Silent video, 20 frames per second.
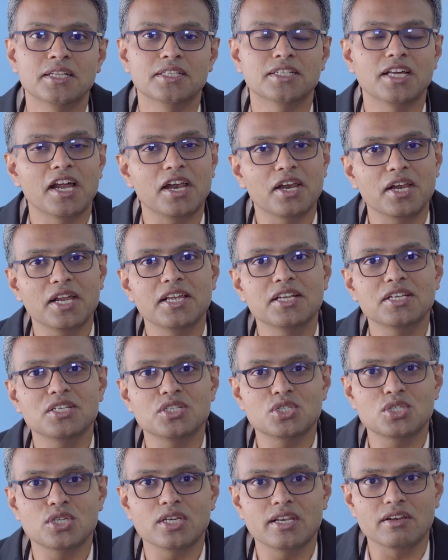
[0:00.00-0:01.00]
They're
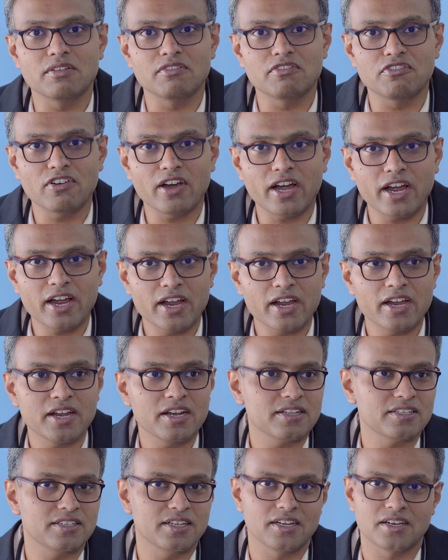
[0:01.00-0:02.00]
rich in
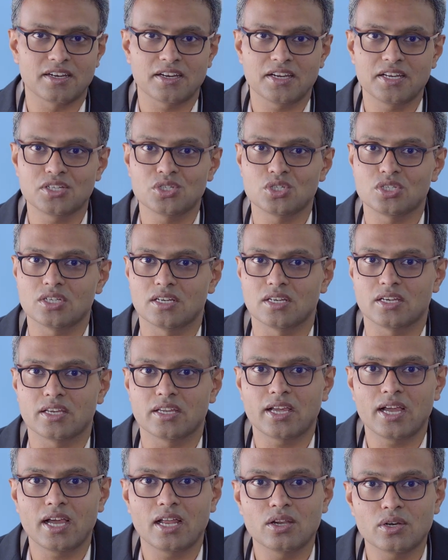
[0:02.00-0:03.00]
fat, they're rich in
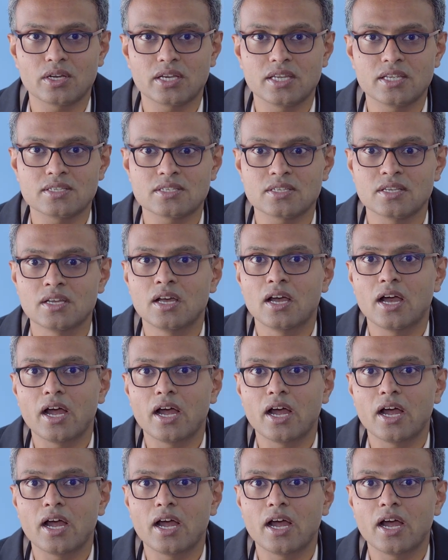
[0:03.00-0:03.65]
calories,